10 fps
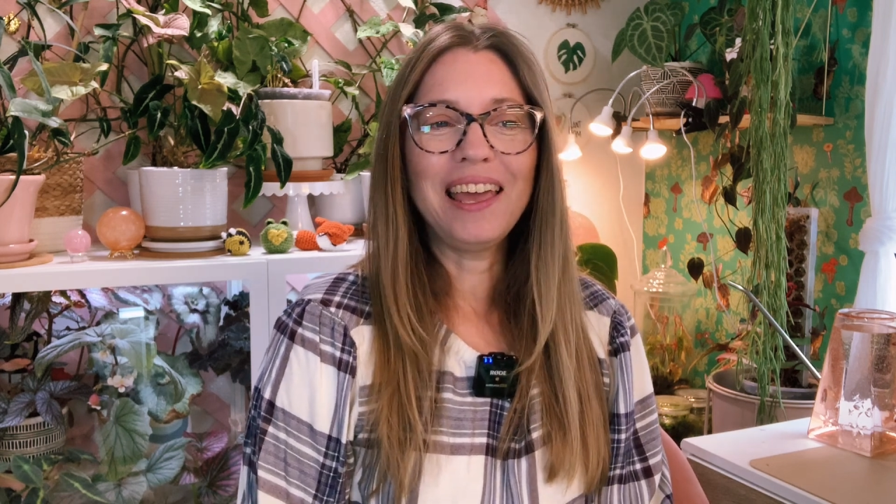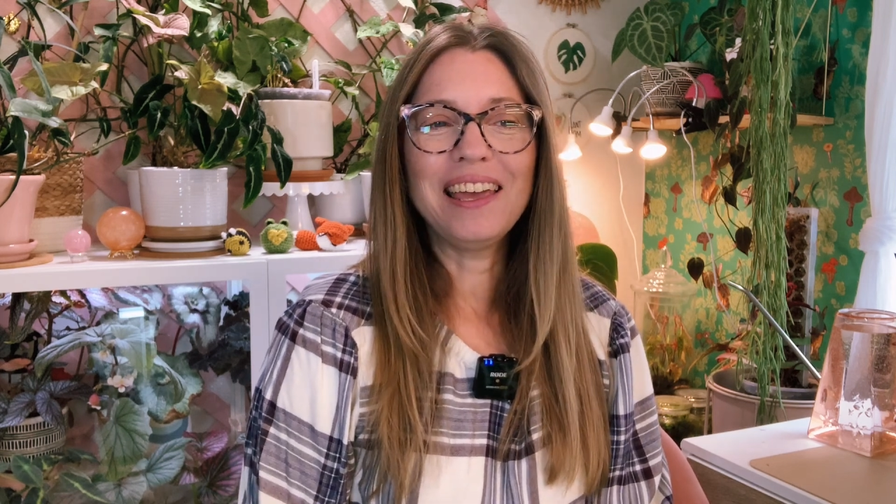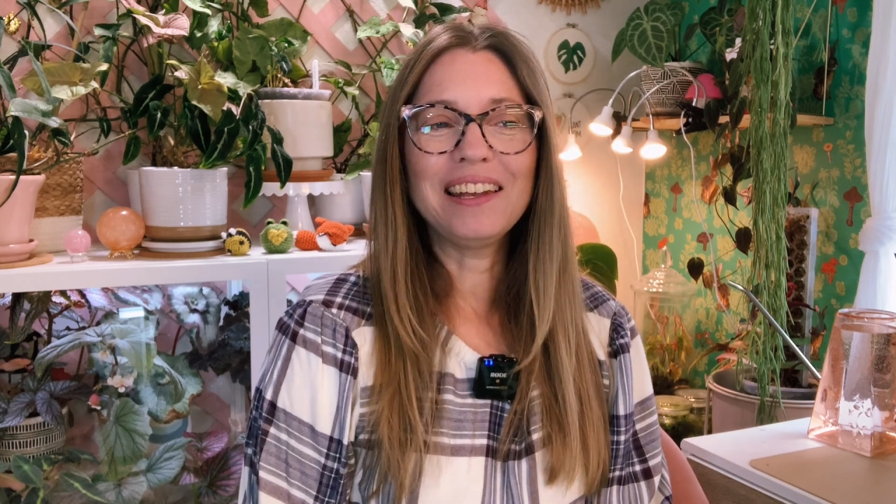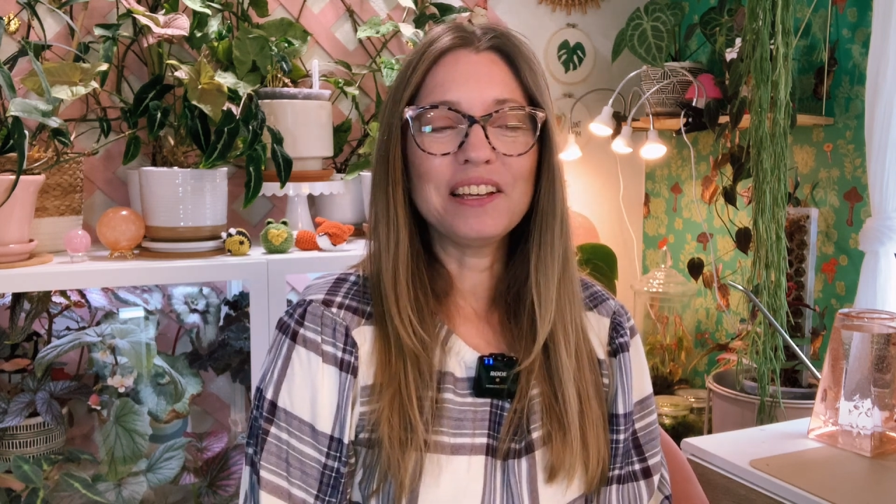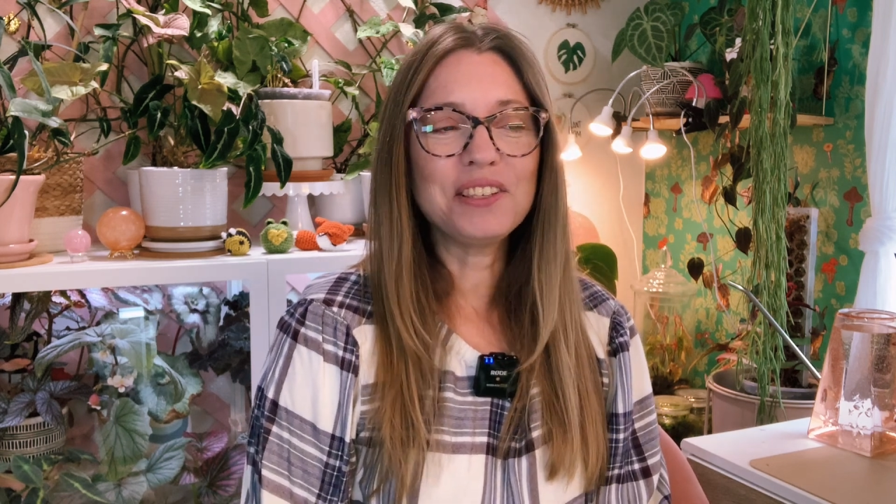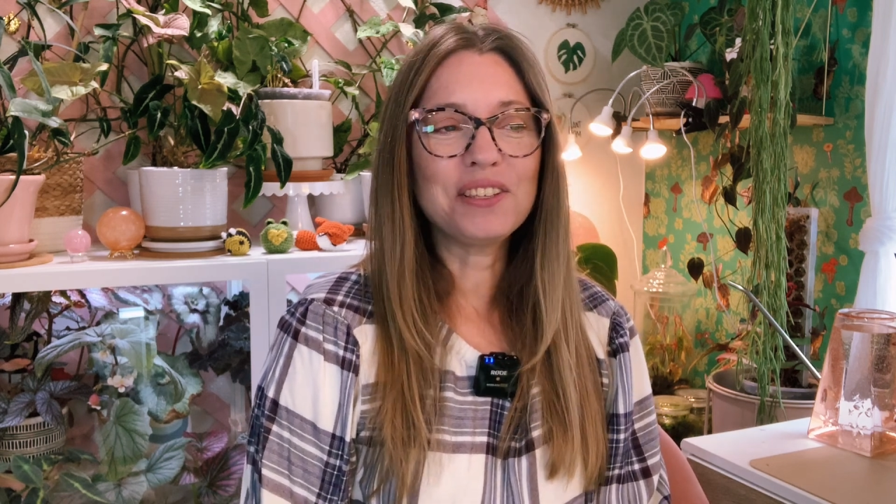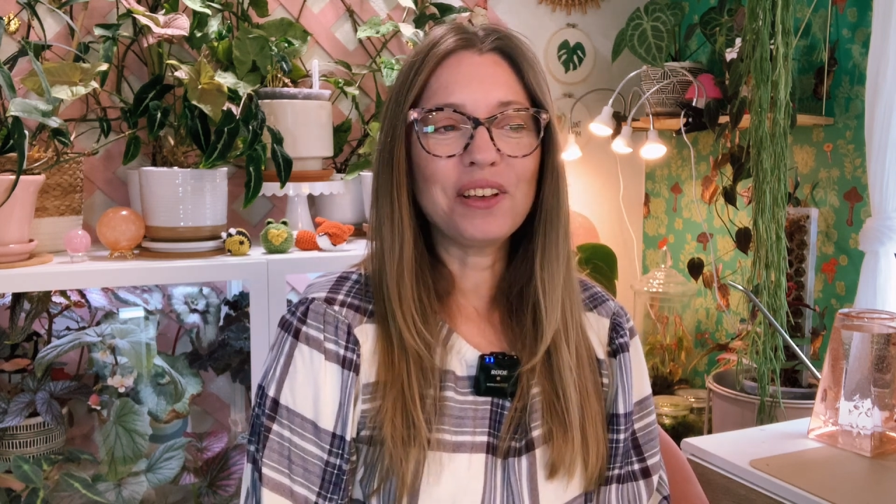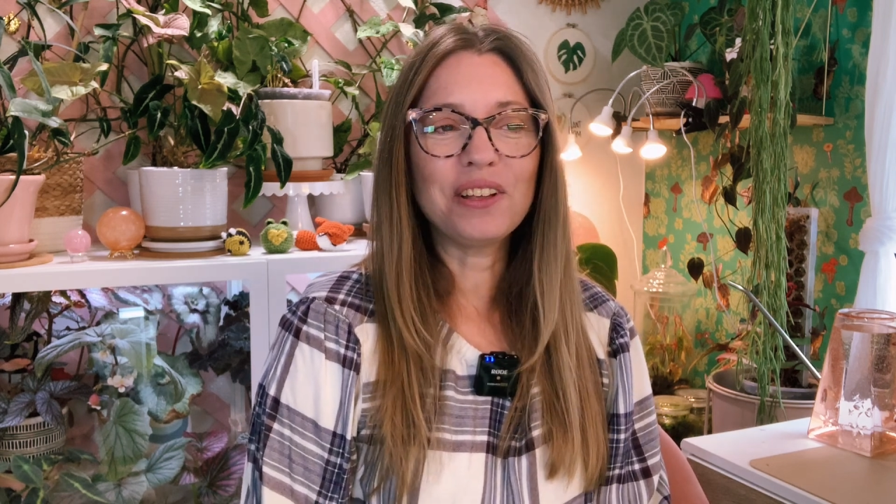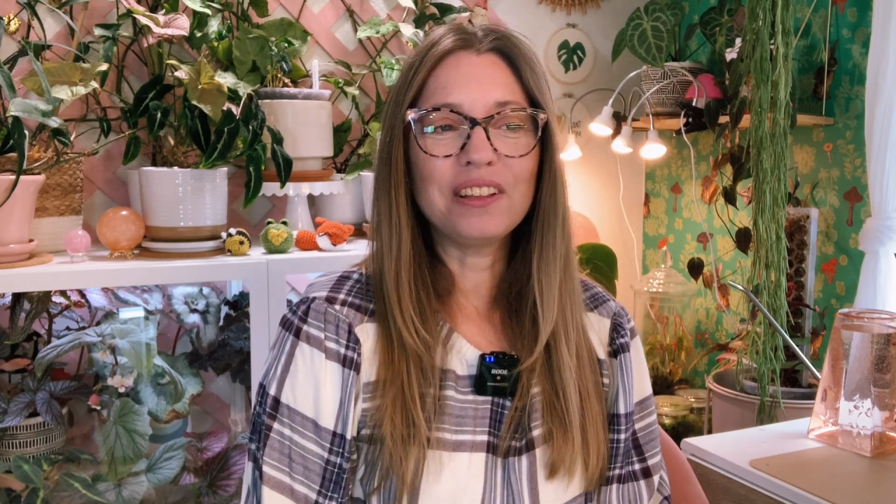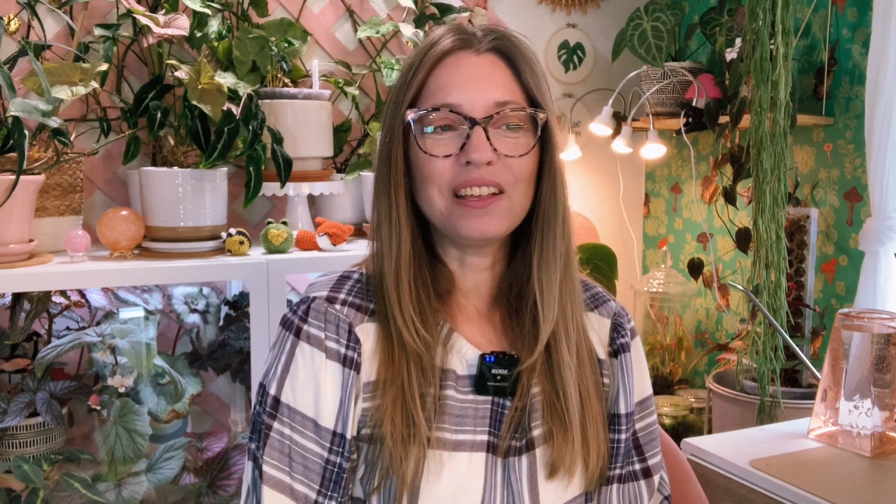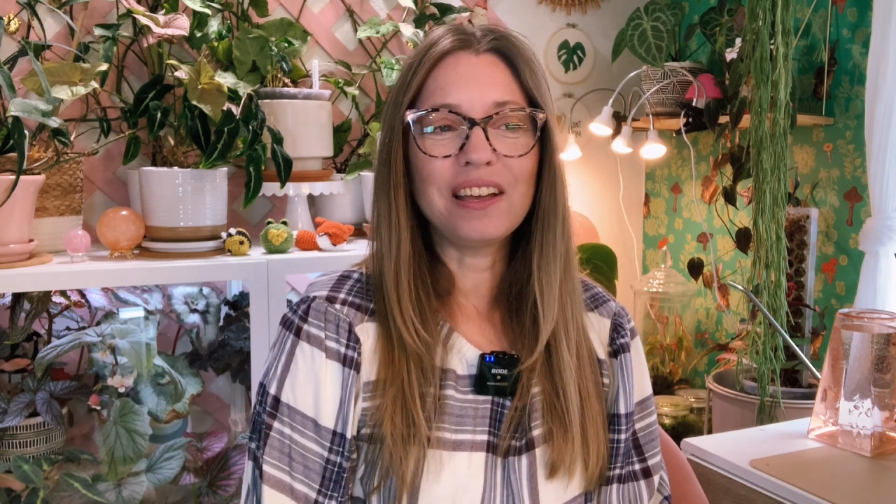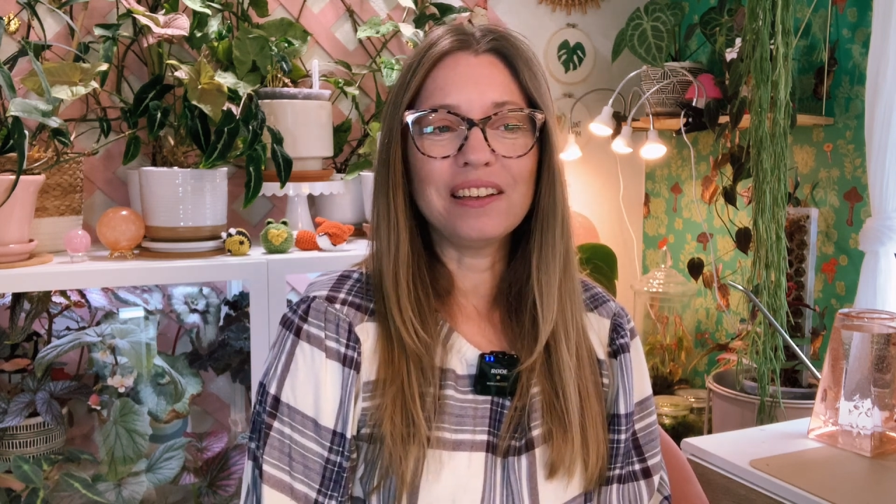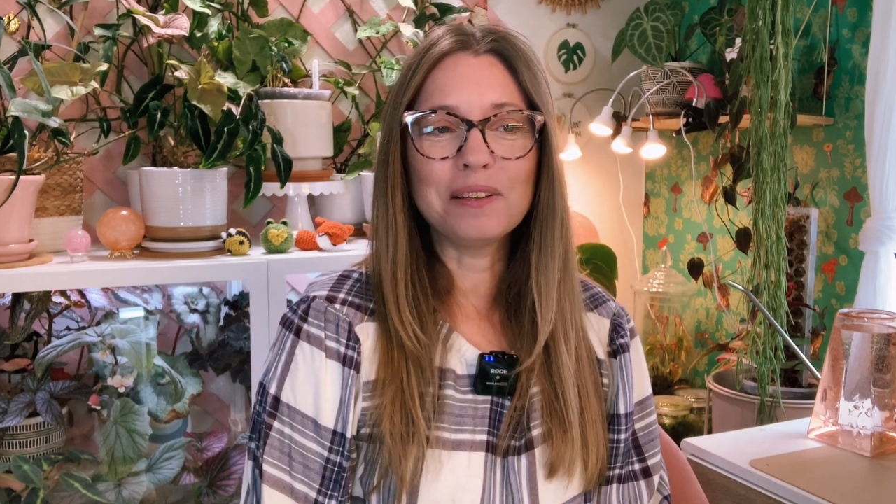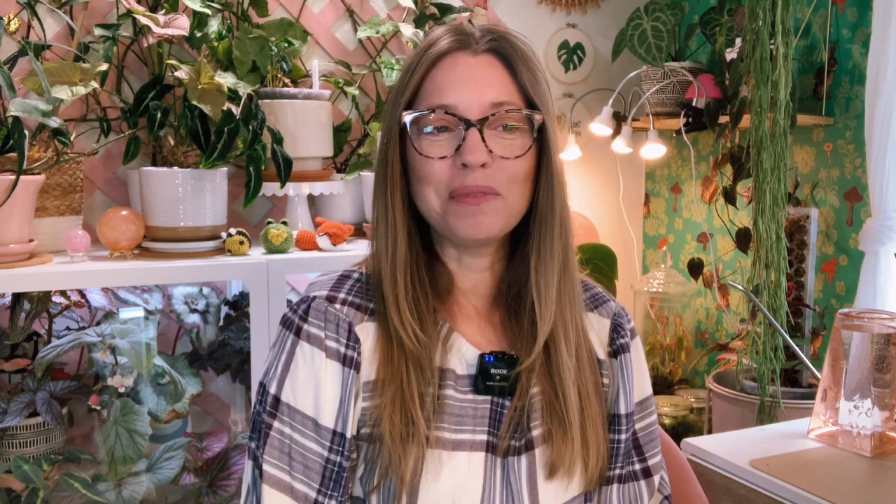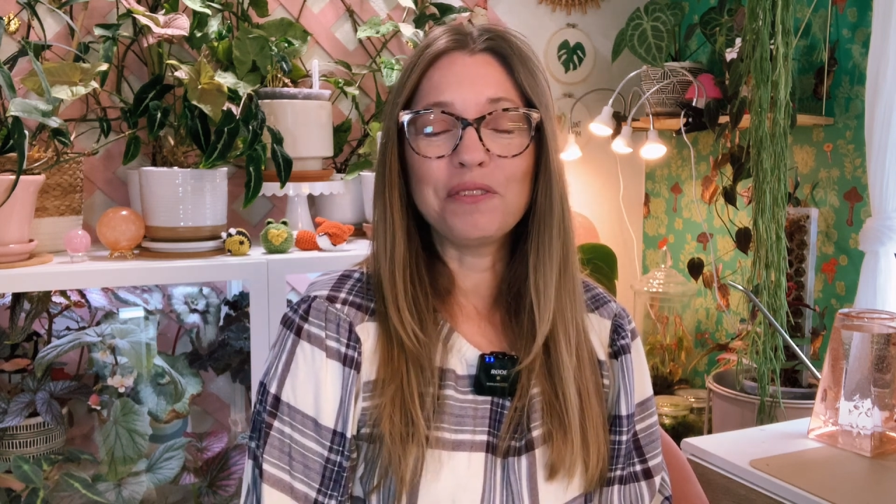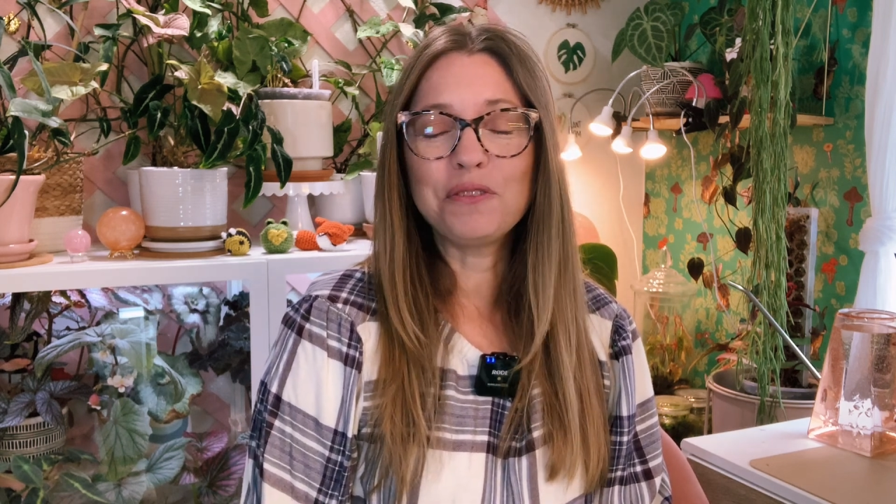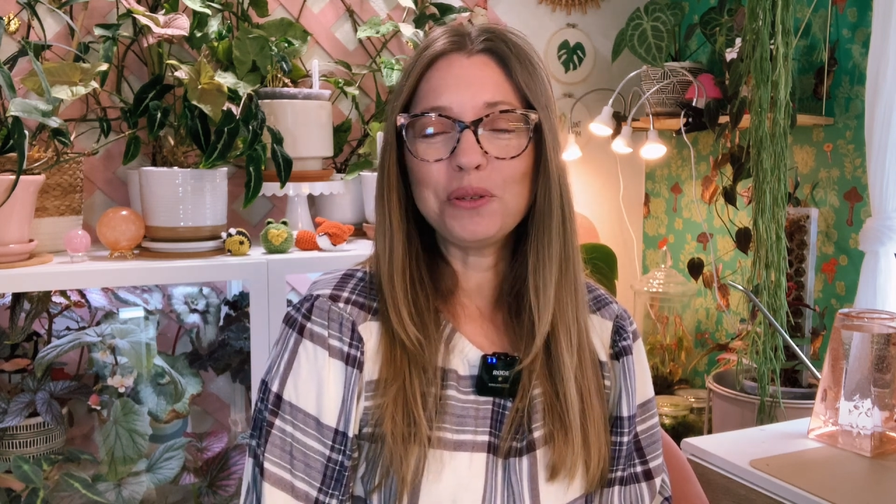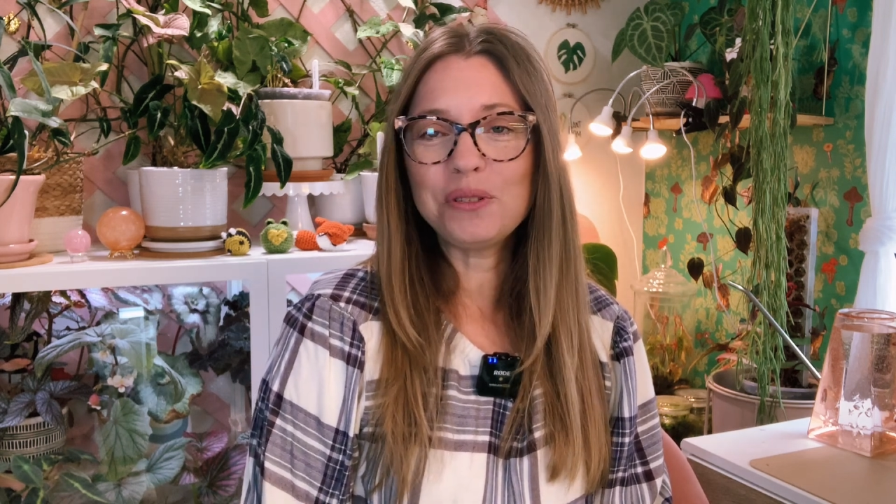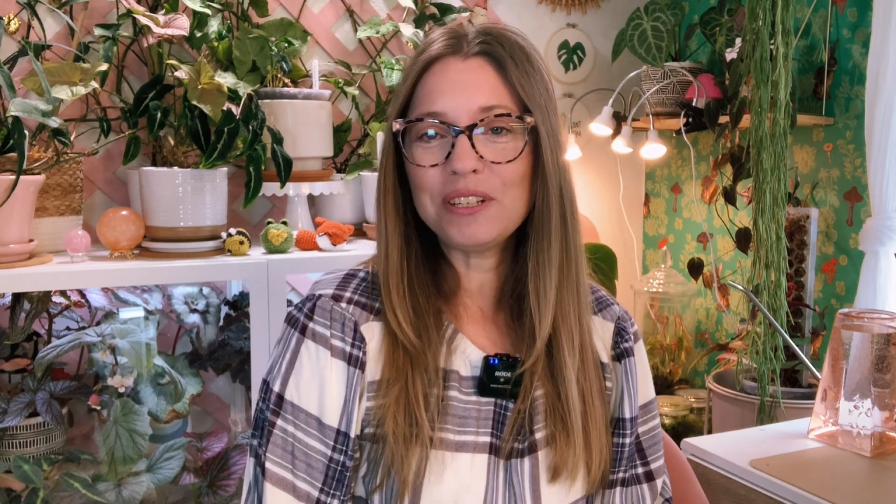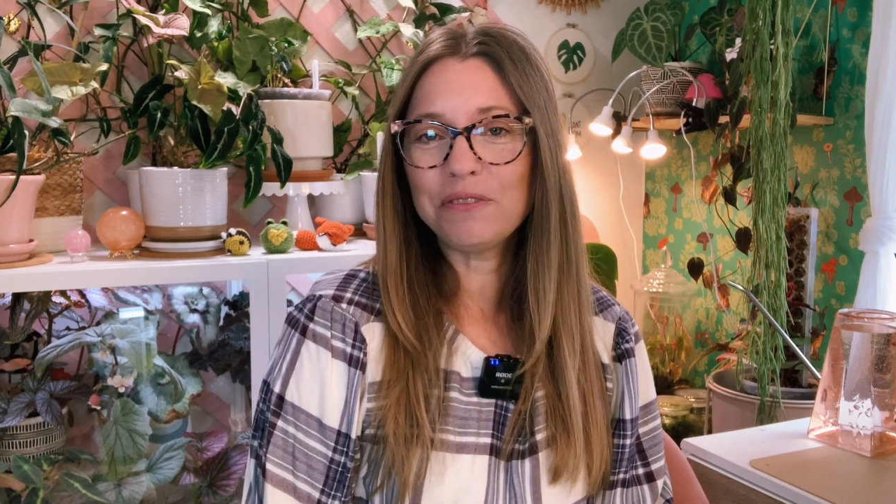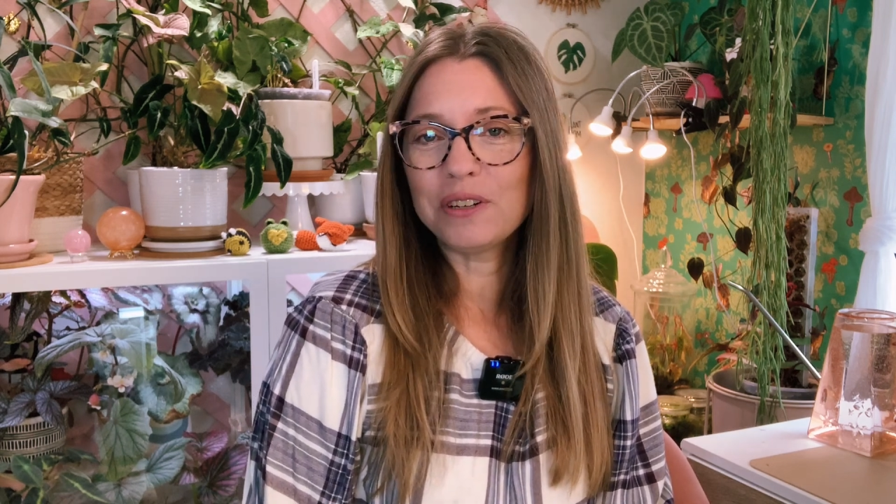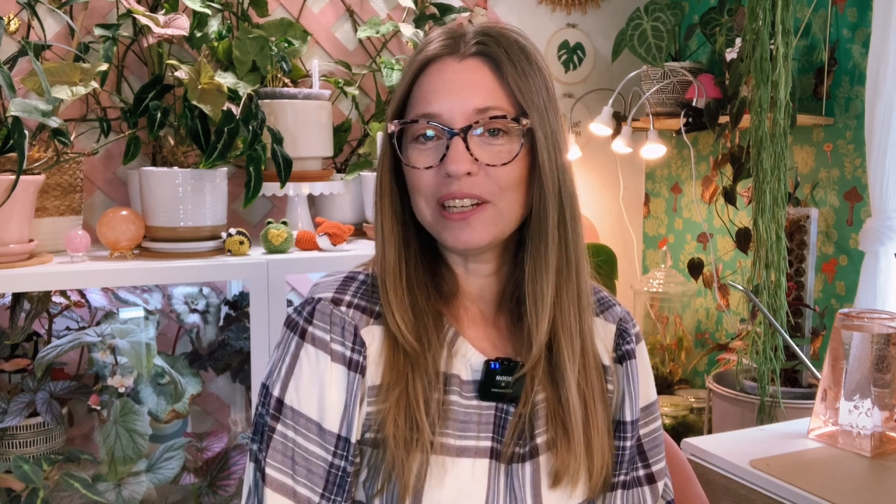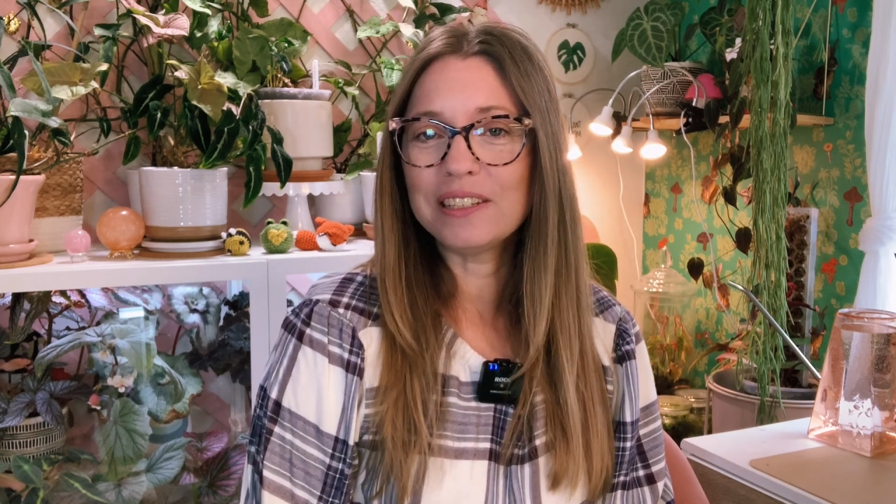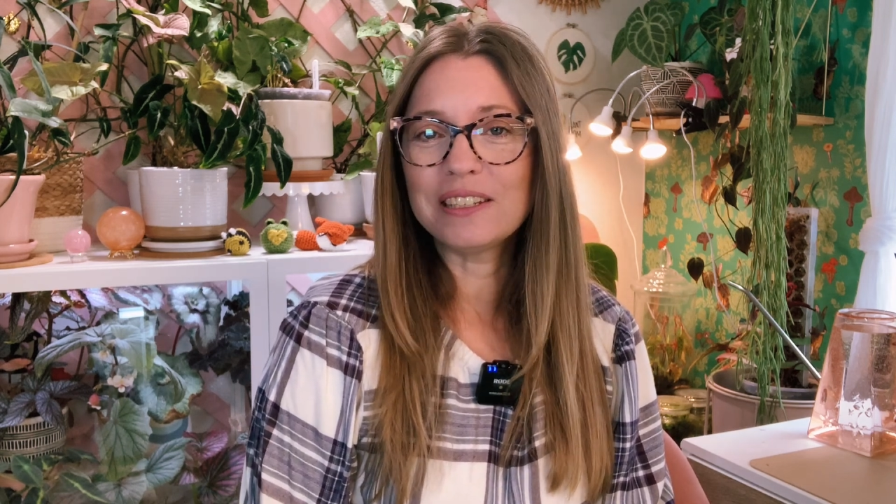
And I saw a few different